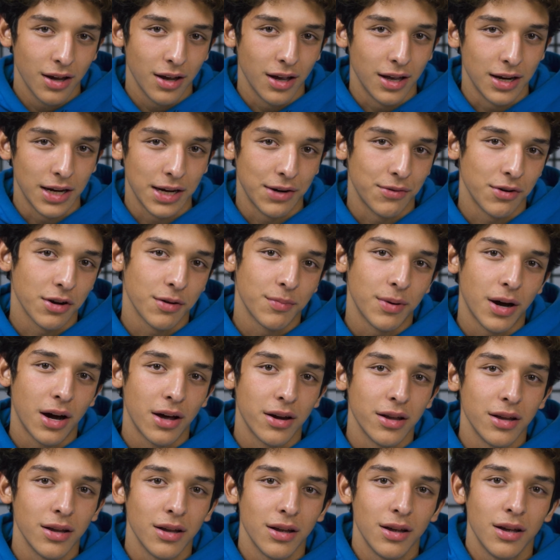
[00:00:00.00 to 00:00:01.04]
and hearing
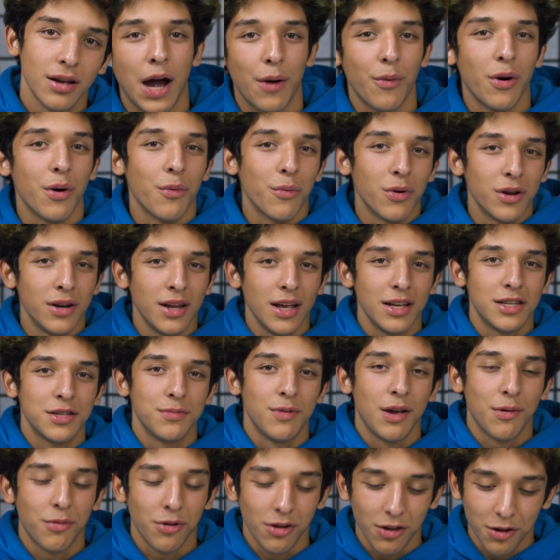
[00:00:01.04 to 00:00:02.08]
about it. I want one day to
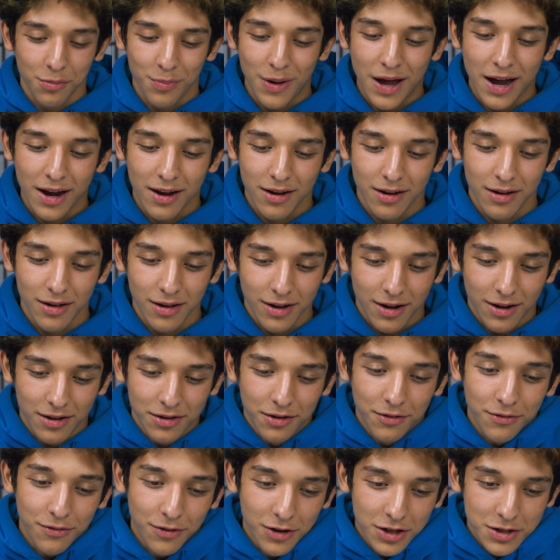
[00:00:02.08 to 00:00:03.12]
be able to look back like on
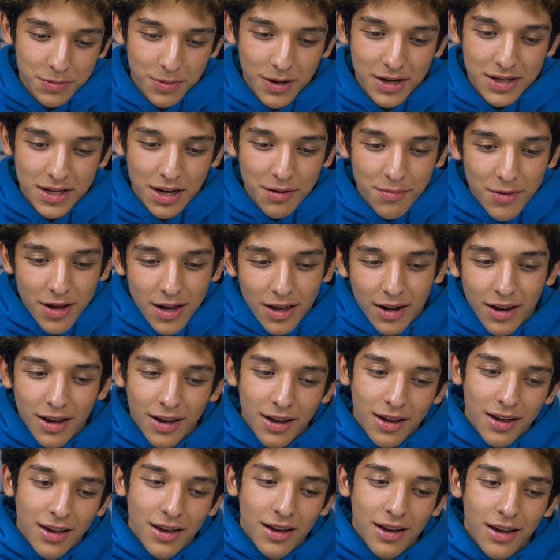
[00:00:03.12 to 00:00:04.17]
the first piece I made
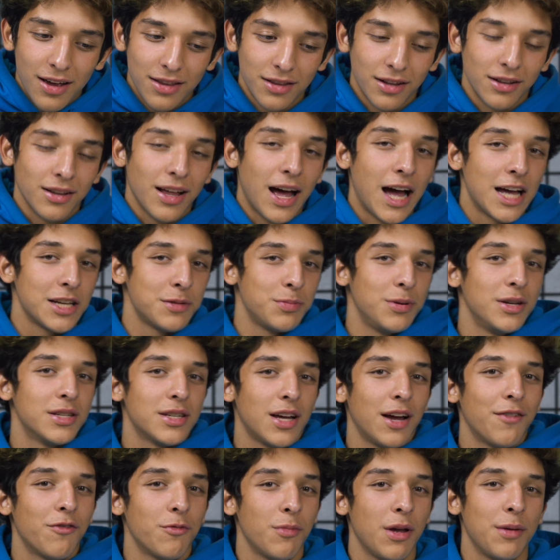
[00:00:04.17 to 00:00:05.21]
and the last piece
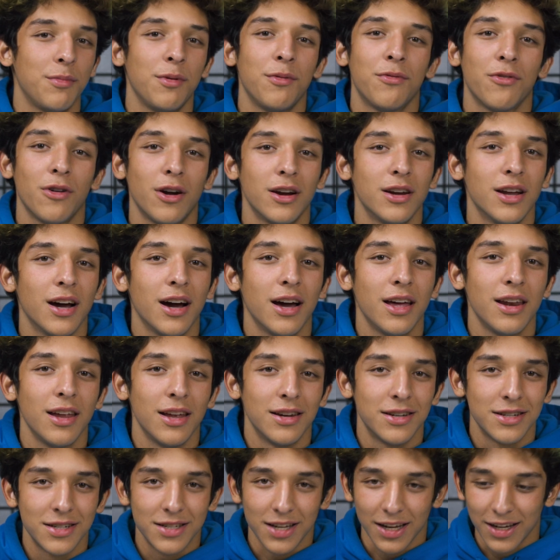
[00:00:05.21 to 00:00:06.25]
I ever made before I died,
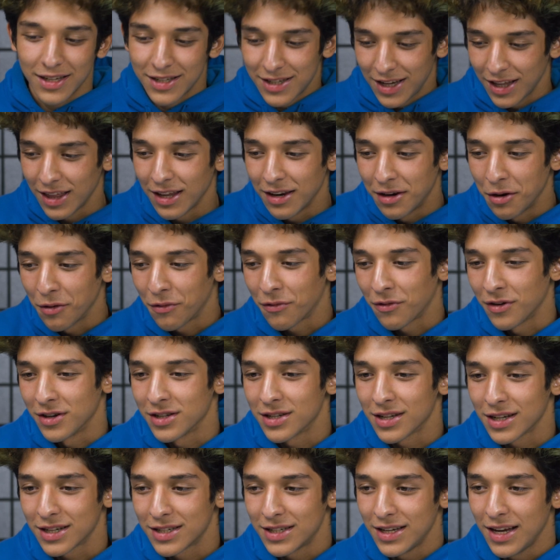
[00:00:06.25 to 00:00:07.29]
and just like see the
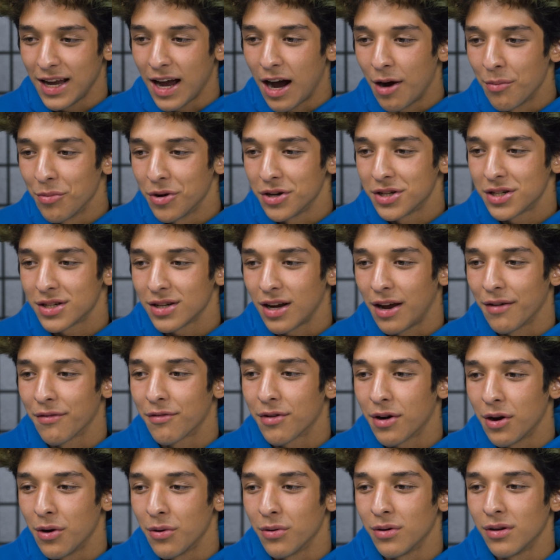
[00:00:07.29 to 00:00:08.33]
difference, like see how much I've
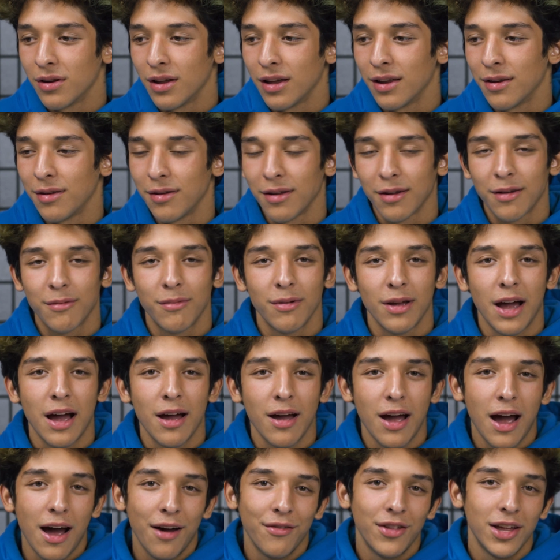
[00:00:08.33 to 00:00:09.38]
grown, and like
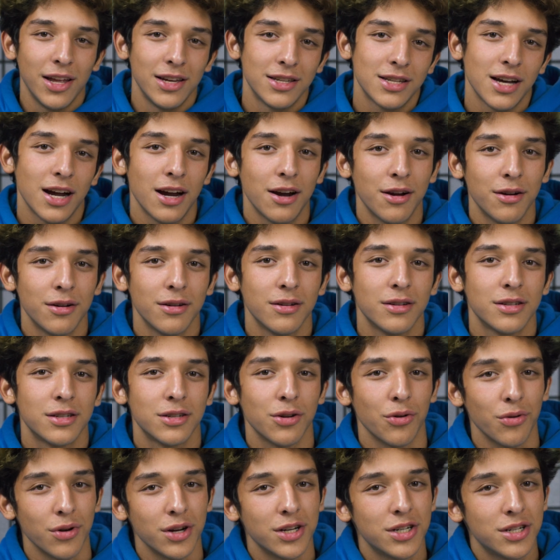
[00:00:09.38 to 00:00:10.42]
have that entire
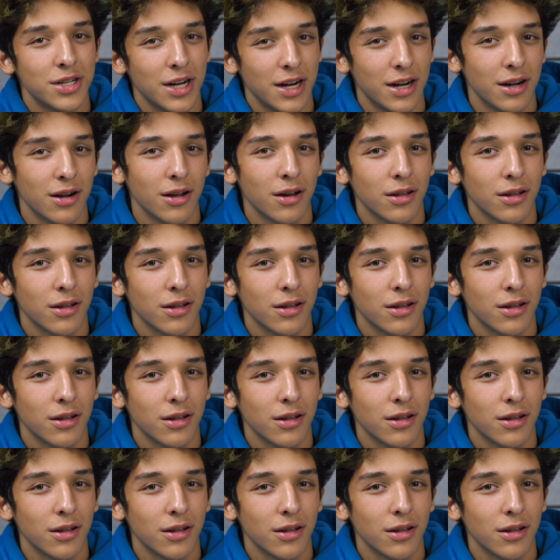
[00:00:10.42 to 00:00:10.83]
story shared